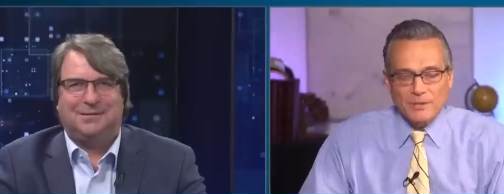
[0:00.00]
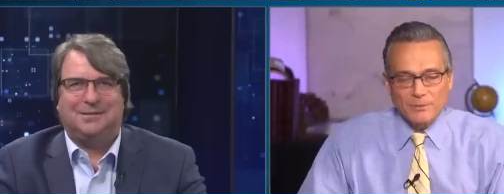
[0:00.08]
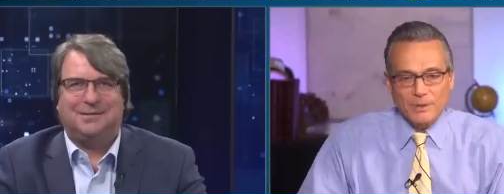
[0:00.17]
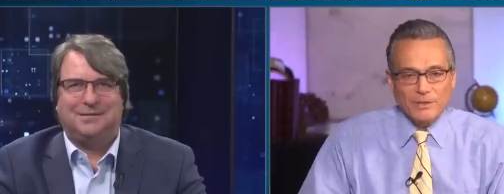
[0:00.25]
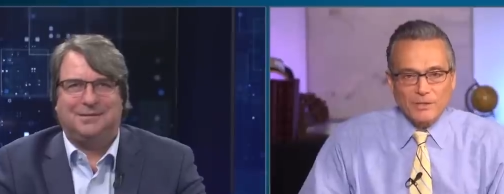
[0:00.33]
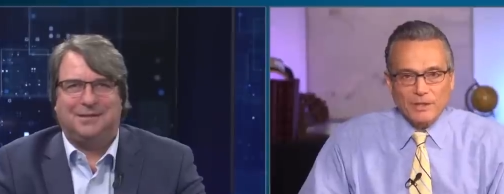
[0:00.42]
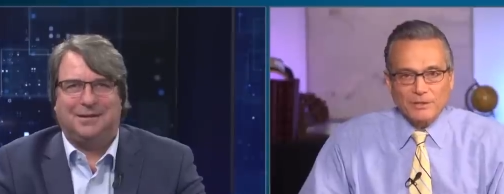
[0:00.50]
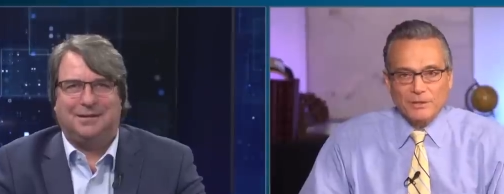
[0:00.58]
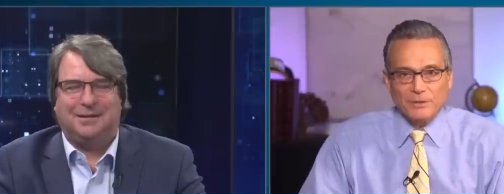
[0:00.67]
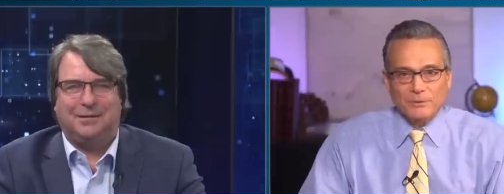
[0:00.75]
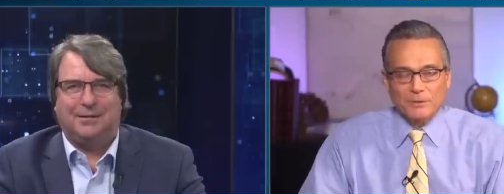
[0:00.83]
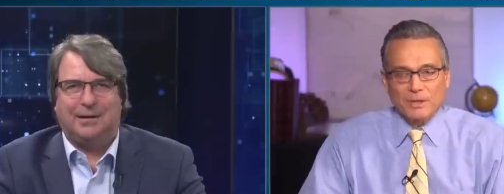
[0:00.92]
Speaker 1: when I talk to you.
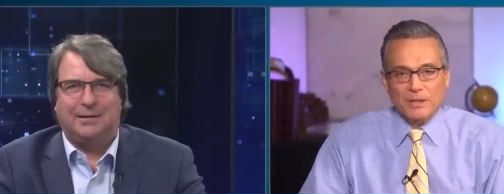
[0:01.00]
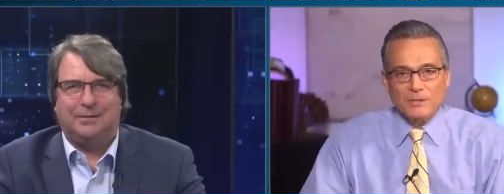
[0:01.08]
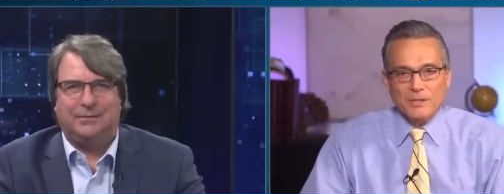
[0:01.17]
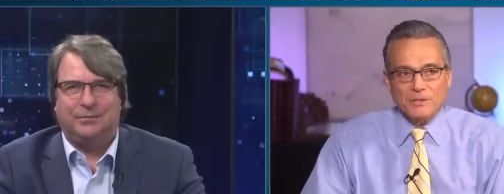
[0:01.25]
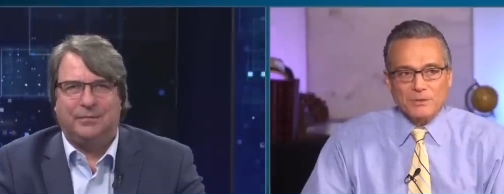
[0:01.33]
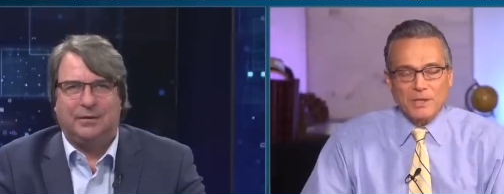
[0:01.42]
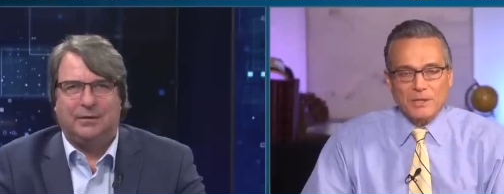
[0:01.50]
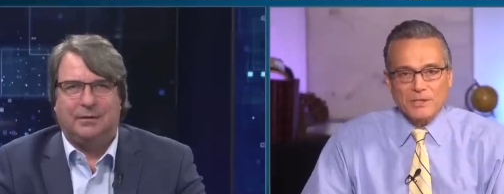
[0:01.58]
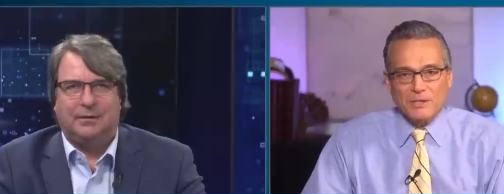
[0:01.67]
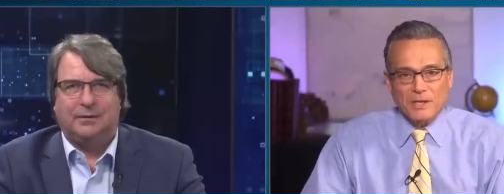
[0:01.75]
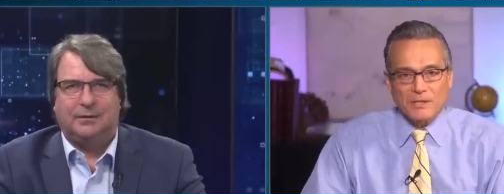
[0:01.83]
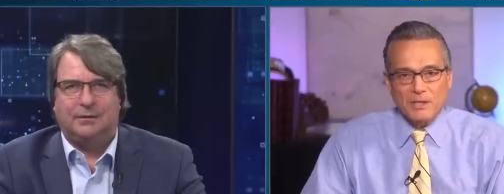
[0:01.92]
you right. got such great
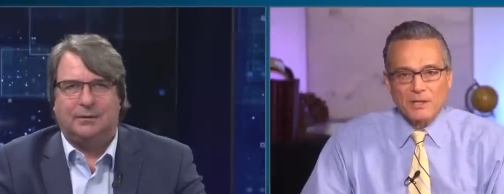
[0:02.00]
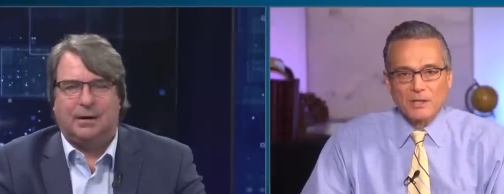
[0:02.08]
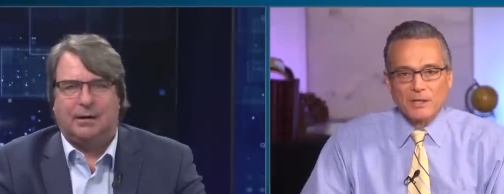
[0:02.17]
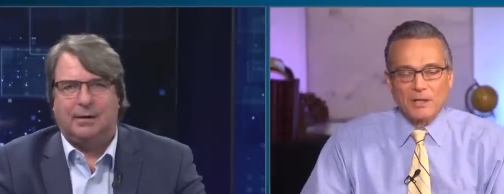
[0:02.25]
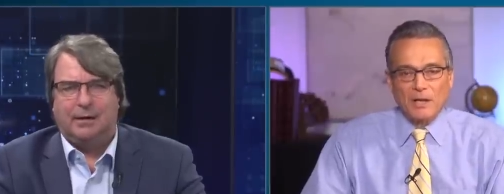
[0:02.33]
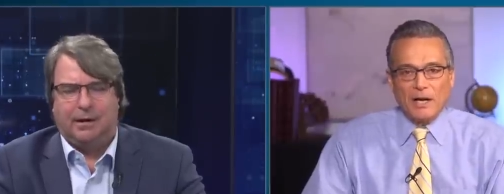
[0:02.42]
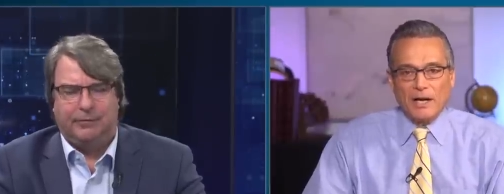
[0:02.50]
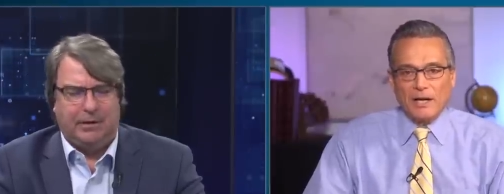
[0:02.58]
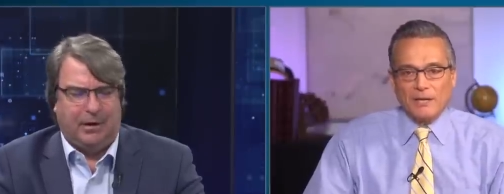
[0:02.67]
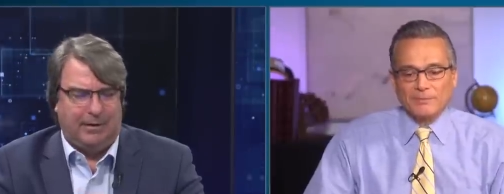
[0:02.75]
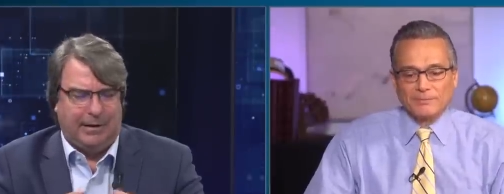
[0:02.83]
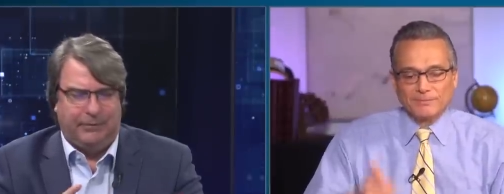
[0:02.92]
insights. All right. All right, all, uh, right. Hey.
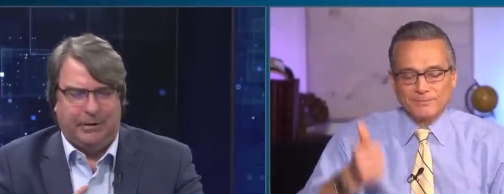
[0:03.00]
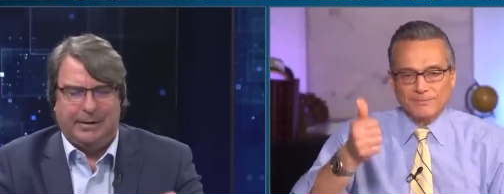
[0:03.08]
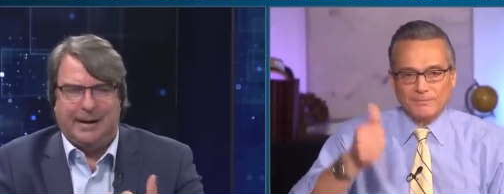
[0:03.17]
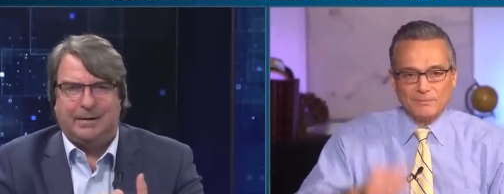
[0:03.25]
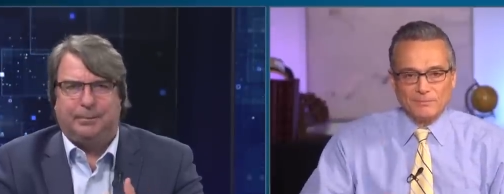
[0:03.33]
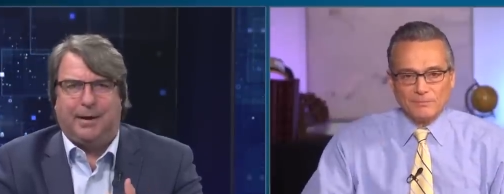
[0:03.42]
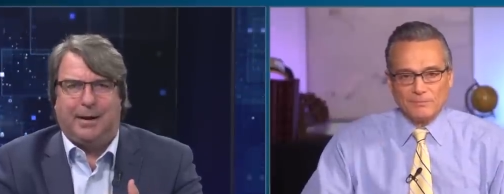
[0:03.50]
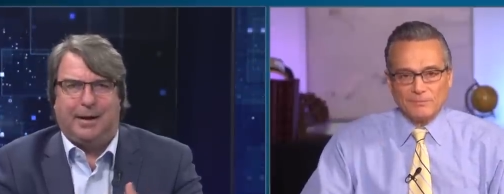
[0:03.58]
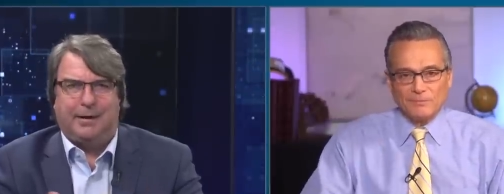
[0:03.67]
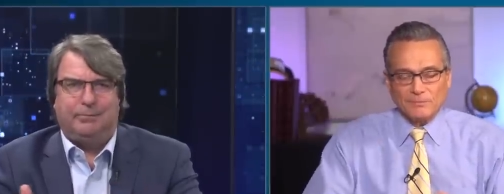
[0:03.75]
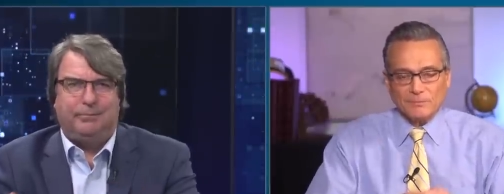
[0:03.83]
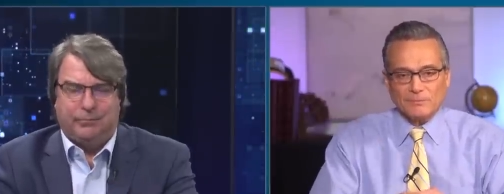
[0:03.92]
all
Speaker 2: right. If you like the
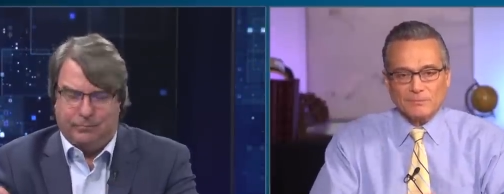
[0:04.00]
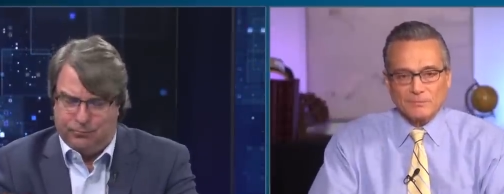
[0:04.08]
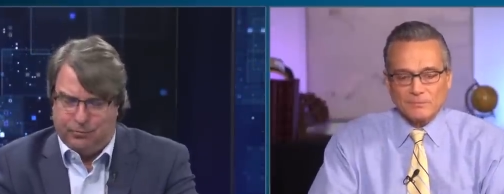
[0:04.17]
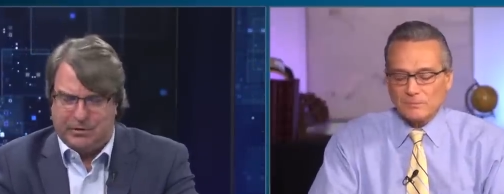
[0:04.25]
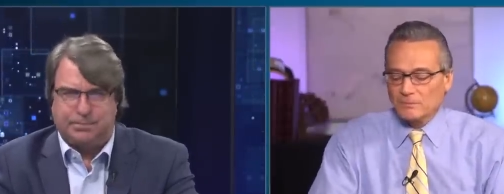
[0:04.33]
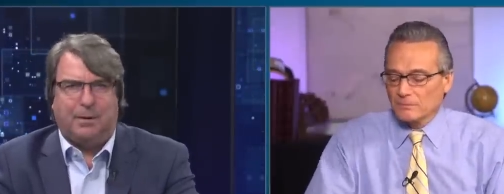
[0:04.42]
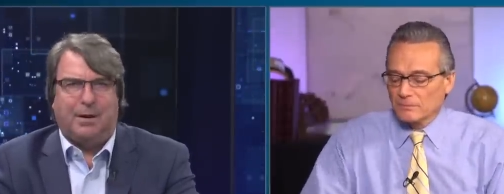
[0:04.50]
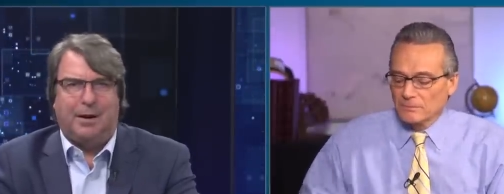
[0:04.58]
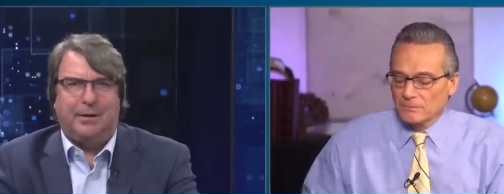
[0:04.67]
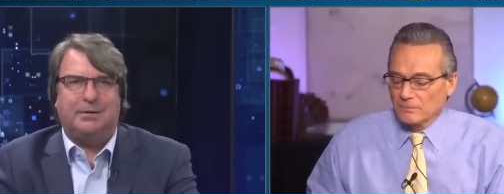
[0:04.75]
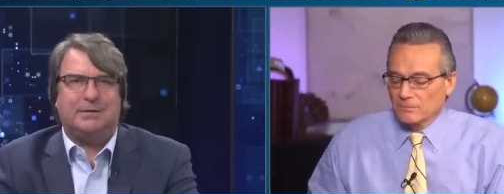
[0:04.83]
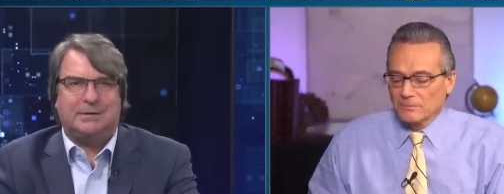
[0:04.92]
pod,
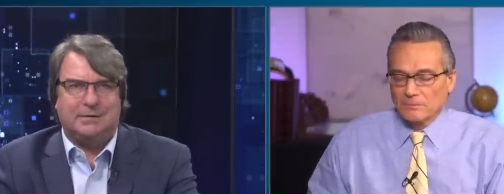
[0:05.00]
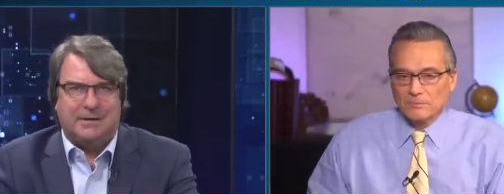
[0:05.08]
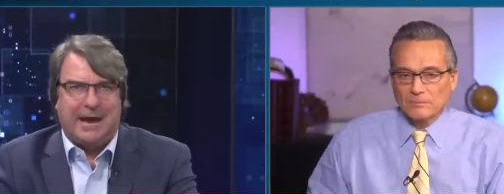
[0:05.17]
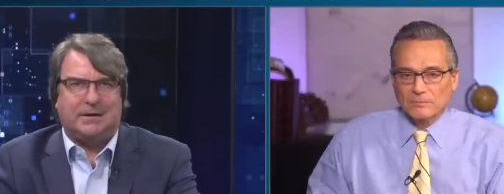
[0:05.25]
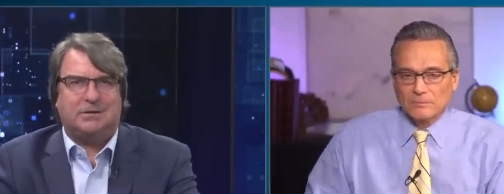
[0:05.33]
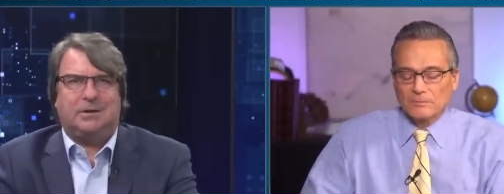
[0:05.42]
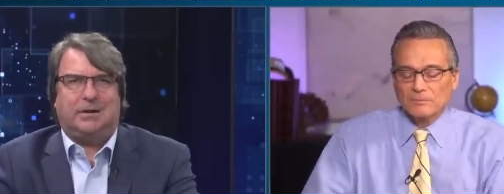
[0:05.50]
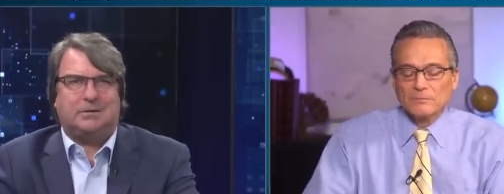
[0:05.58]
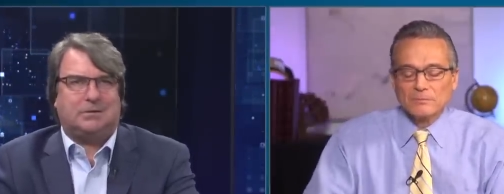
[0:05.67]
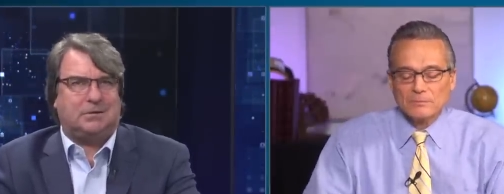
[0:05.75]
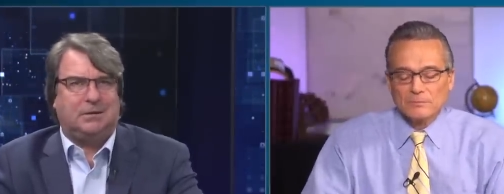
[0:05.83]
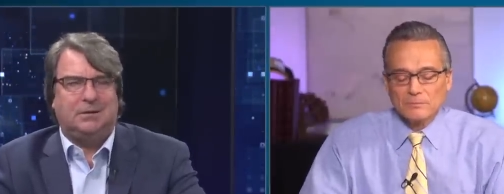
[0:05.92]
respond, text
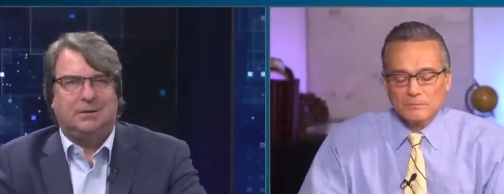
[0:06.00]
us,